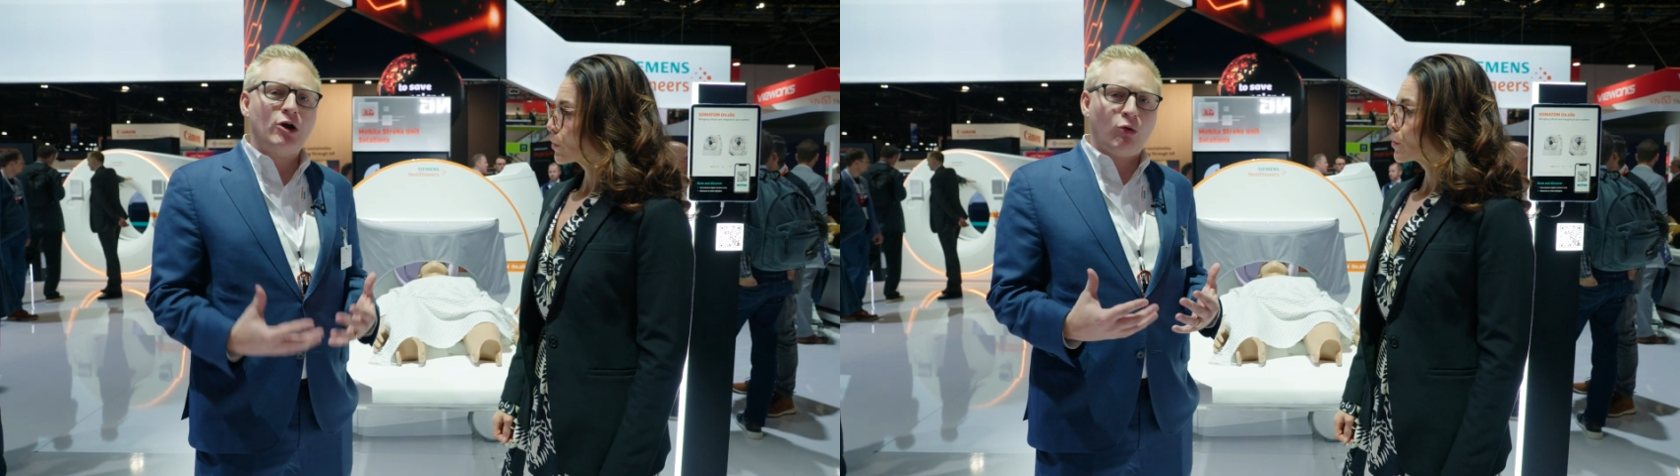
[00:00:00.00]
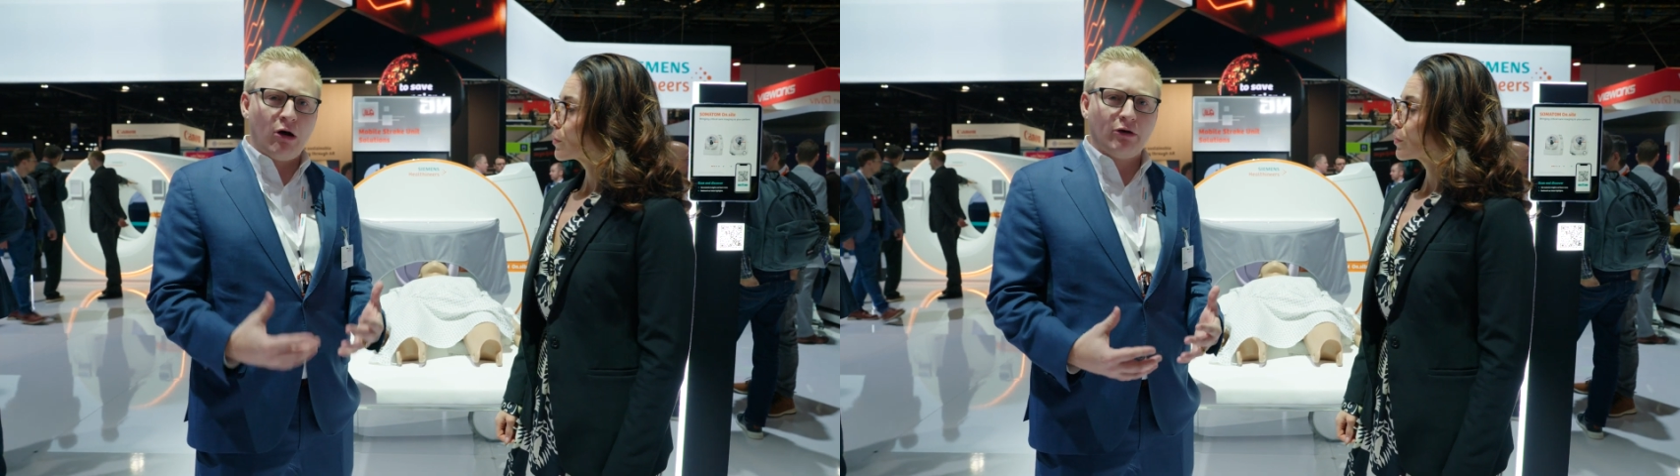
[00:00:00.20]

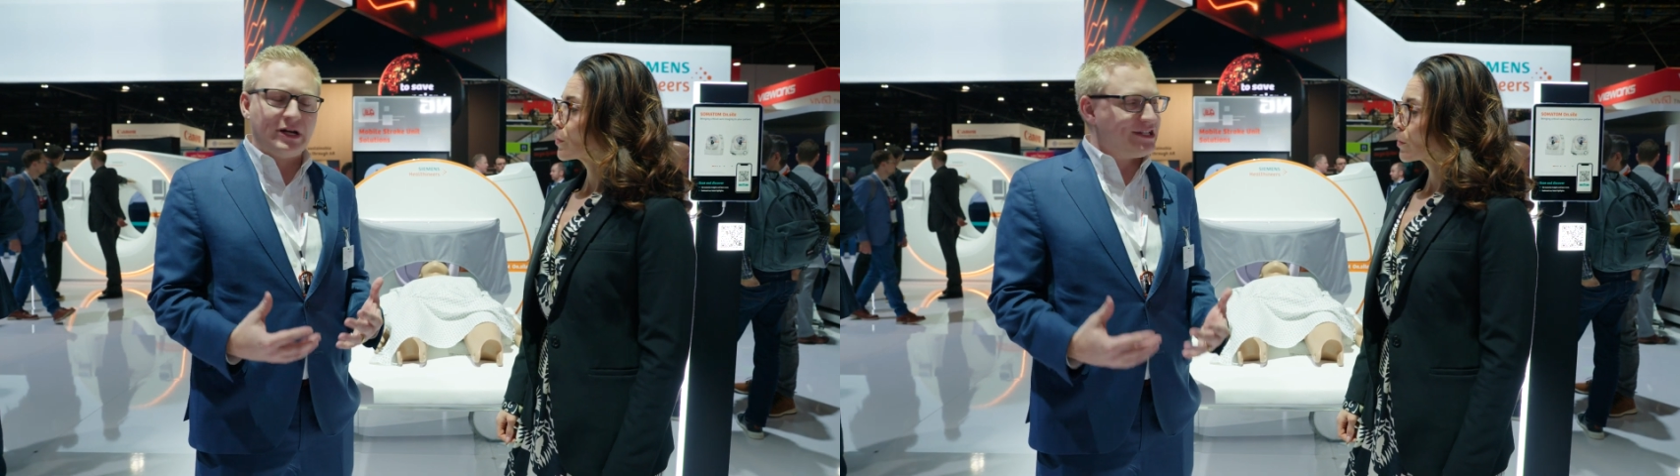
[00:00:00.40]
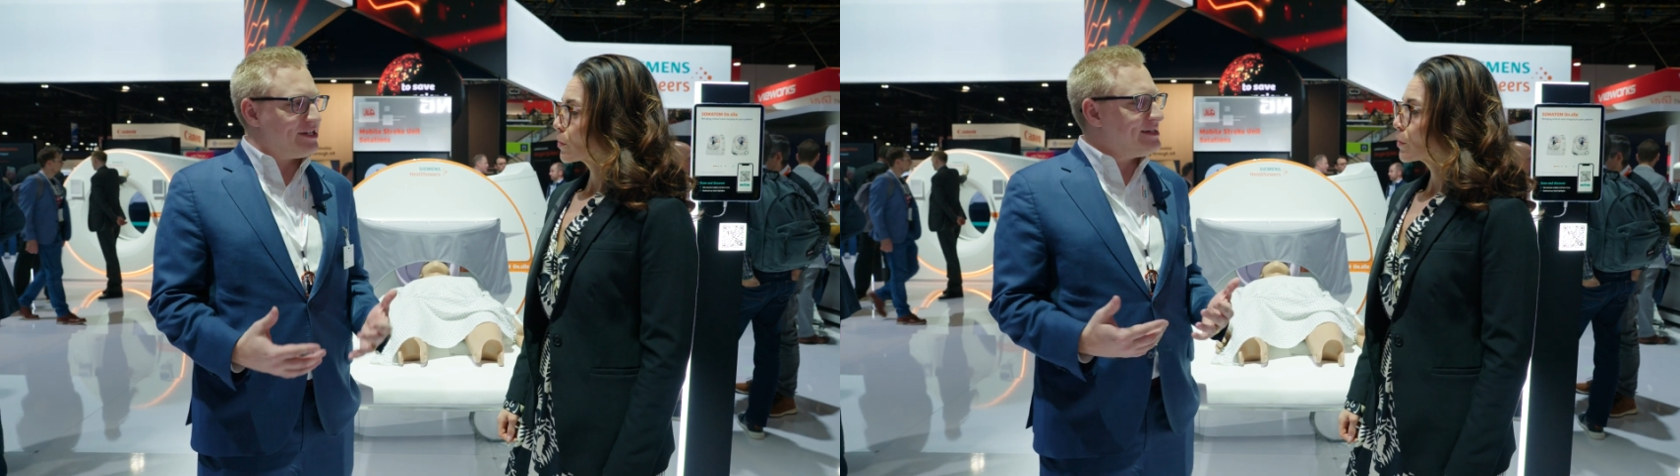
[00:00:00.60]

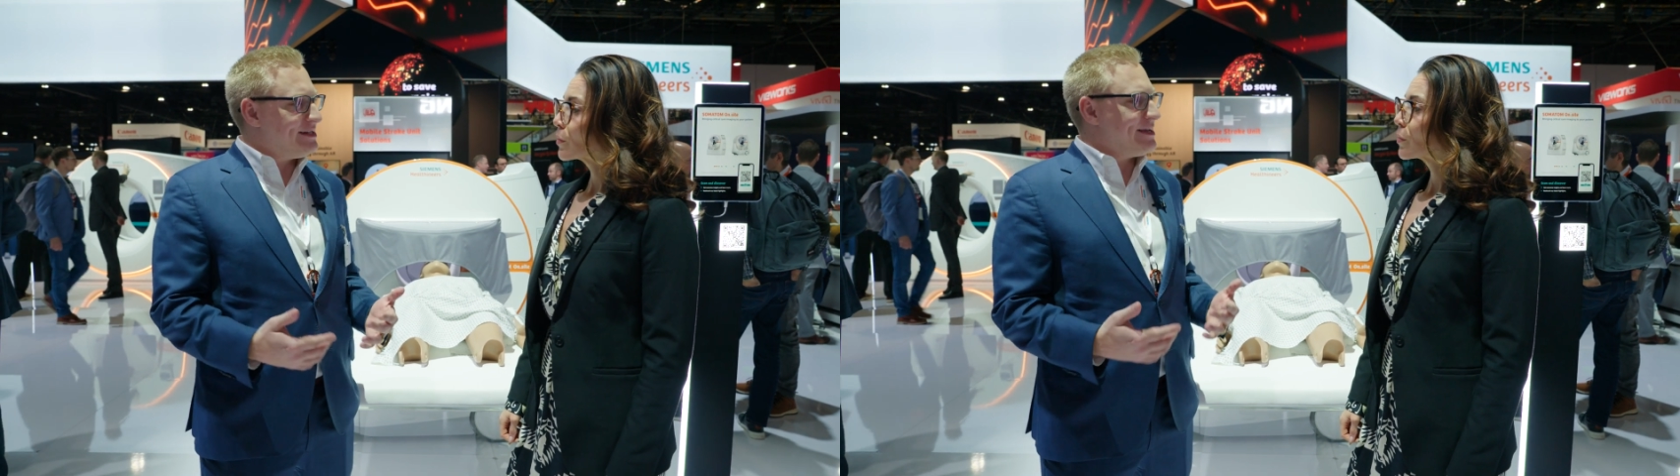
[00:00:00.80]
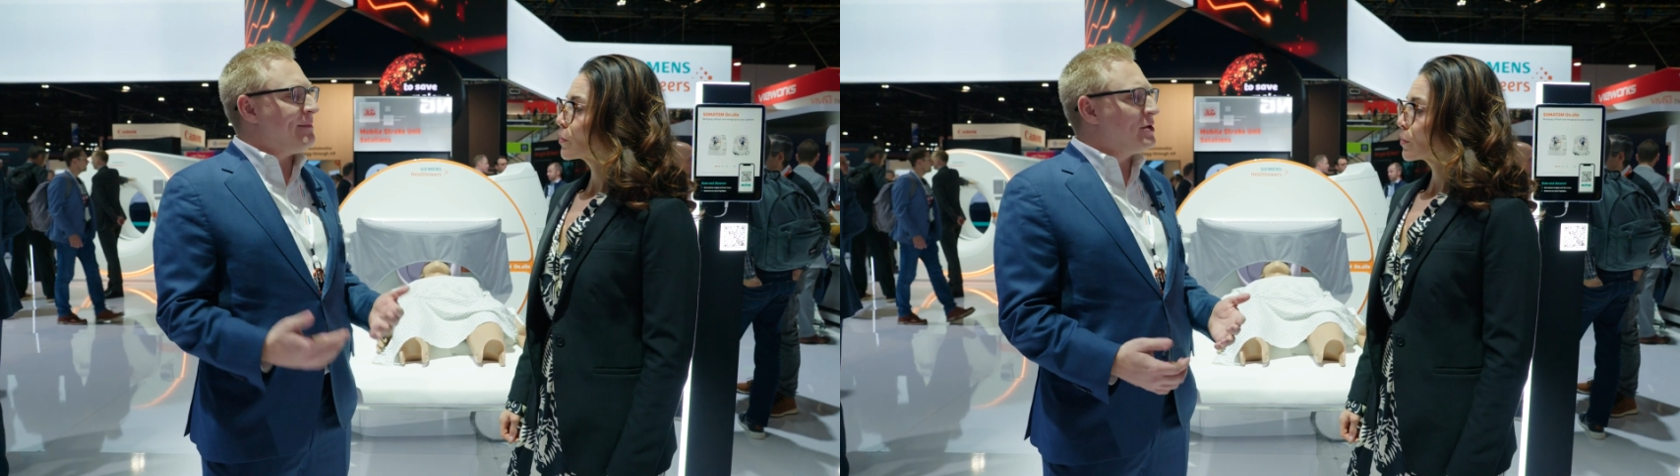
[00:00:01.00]
quality
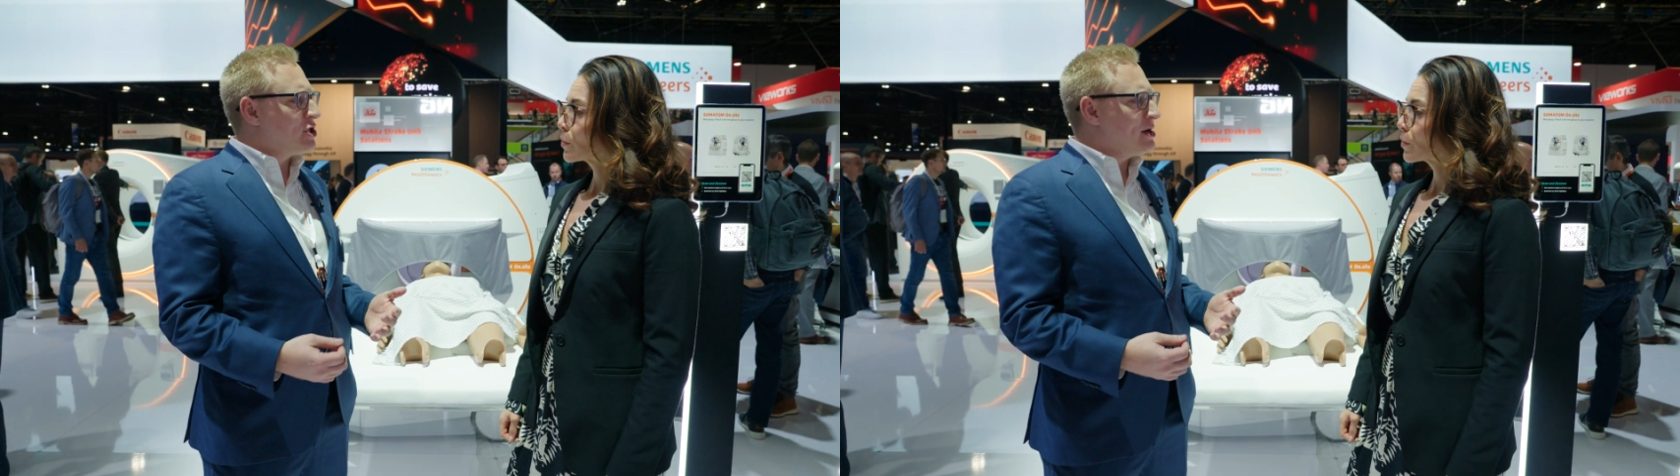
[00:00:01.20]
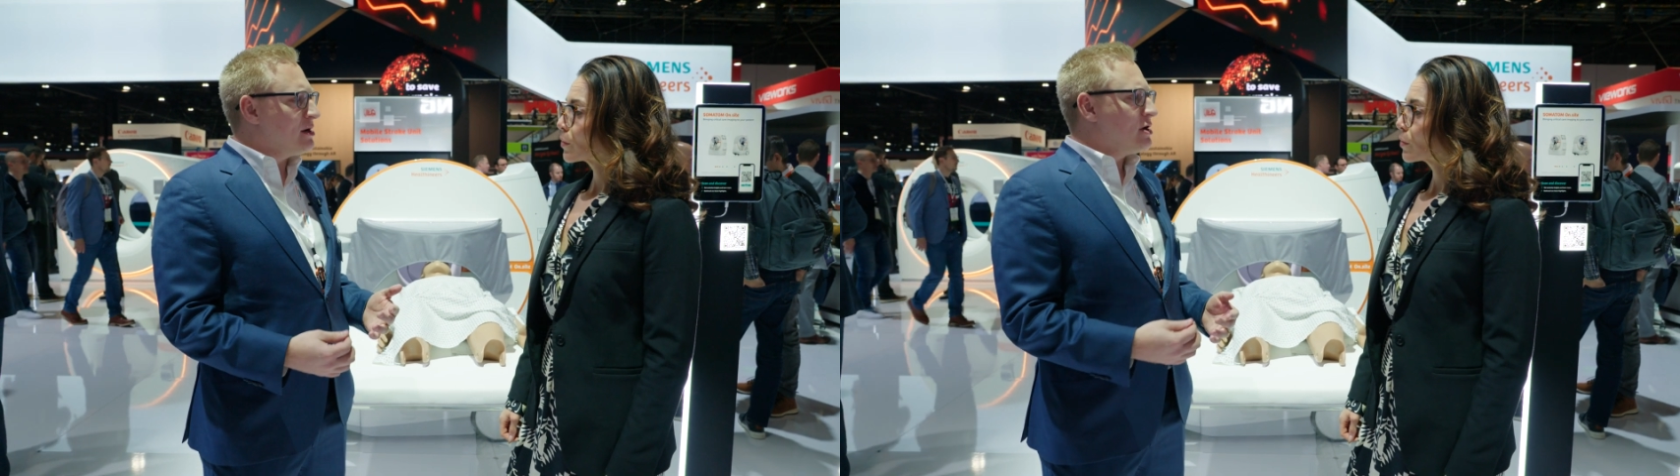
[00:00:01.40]
CT
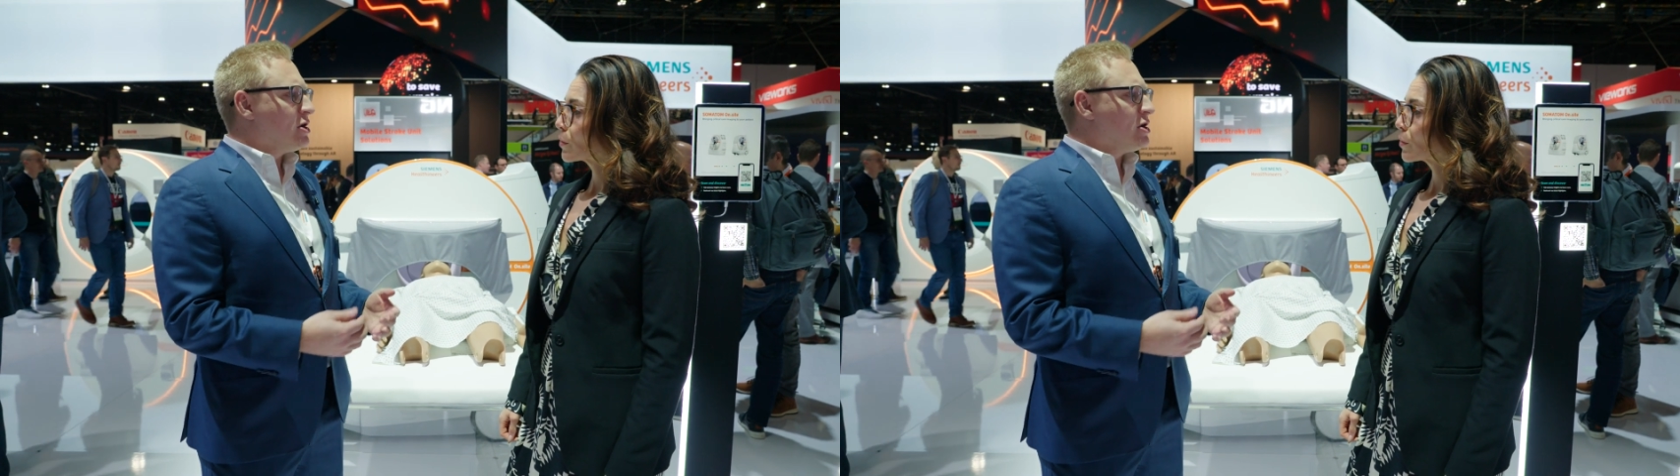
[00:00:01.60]
imaging